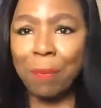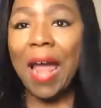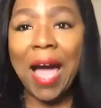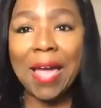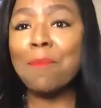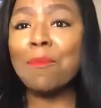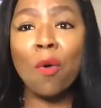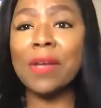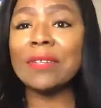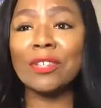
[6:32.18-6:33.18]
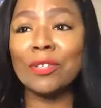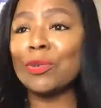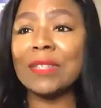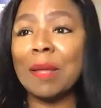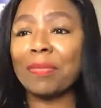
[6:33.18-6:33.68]
but I am going to
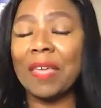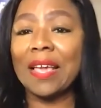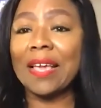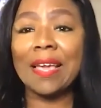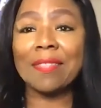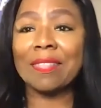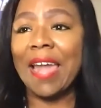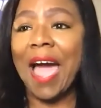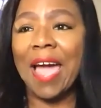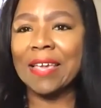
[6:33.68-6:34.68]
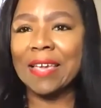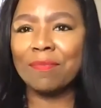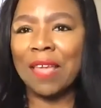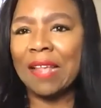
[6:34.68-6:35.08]
do something that I can,